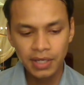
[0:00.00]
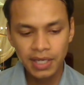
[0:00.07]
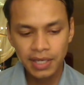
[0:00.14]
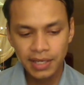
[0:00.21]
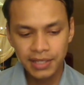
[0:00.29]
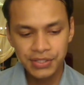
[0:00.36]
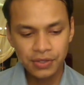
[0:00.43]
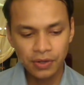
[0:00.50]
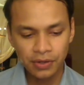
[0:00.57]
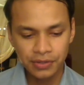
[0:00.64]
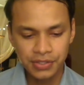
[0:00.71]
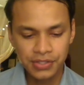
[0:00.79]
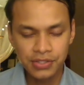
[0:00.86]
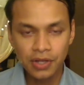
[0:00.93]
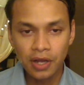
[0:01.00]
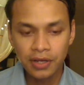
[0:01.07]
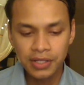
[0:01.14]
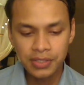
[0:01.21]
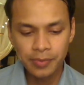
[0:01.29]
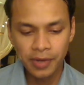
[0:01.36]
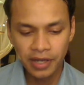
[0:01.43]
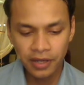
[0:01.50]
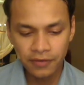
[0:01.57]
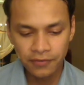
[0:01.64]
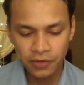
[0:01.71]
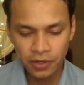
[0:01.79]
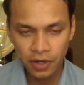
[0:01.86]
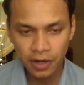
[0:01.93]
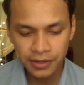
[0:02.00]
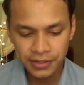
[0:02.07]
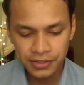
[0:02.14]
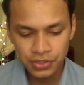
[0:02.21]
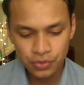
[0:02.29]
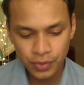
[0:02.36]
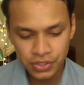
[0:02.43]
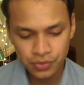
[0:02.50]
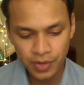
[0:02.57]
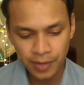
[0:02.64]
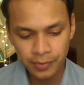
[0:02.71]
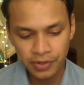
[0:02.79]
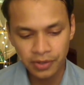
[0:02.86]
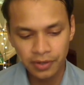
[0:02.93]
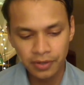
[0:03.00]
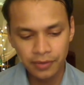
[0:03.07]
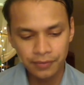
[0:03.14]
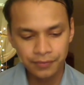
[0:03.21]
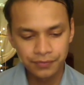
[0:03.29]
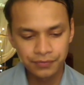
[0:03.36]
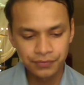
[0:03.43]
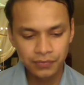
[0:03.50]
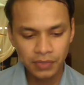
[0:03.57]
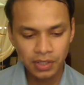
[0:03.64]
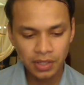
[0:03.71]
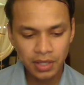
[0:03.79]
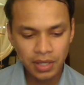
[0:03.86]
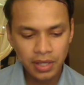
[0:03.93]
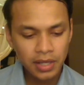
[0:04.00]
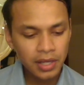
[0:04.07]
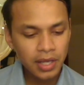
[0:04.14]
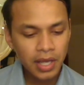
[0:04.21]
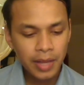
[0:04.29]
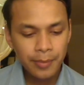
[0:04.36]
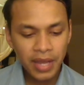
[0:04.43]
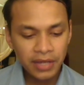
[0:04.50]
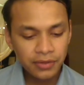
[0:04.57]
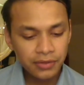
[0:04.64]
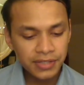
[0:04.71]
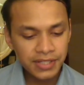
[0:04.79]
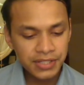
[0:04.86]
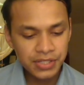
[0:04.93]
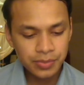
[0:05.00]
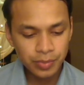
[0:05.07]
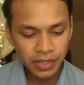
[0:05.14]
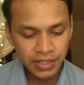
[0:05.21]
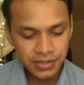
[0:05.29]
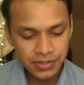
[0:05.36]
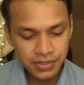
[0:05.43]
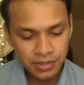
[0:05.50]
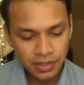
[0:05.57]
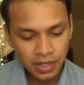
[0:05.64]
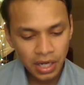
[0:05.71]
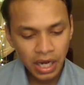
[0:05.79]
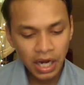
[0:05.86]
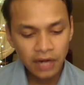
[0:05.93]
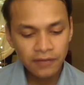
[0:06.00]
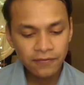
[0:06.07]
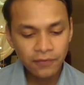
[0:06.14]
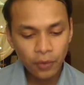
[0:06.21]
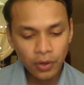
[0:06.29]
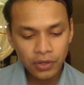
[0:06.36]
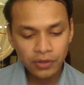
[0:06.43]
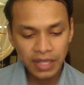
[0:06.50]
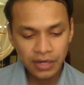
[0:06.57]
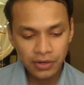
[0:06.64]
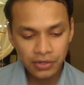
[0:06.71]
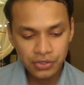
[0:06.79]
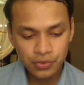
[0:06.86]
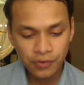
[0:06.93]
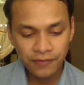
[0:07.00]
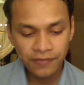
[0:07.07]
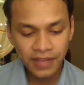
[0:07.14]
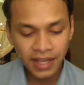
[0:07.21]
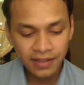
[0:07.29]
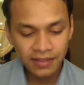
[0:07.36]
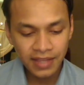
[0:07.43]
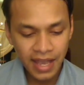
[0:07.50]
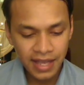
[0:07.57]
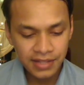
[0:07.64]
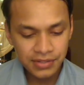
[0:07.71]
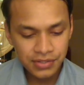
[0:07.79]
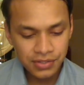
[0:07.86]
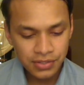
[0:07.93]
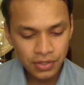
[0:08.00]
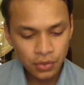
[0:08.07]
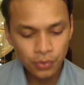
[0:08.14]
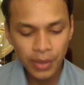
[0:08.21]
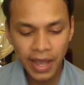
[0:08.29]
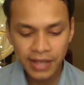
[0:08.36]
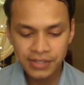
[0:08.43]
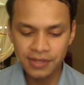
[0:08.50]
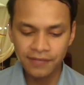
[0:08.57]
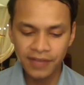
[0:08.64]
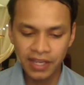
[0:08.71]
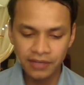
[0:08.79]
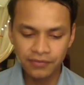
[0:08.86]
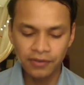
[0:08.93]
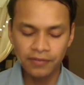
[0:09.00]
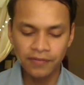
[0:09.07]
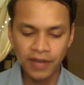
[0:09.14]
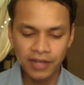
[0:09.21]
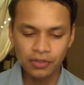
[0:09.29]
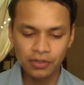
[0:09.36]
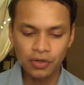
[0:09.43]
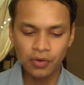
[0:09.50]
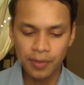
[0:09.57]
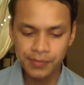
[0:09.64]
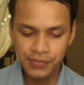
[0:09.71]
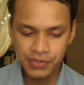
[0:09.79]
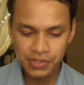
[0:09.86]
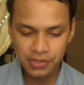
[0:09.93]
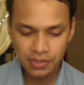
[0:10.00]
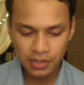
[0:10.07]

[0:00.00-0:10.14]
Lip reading: It's called Sonnet by a Forgotten Twix Wrapper. Petaled and split, our foil innards reflect the ants who excavate for final crumbs.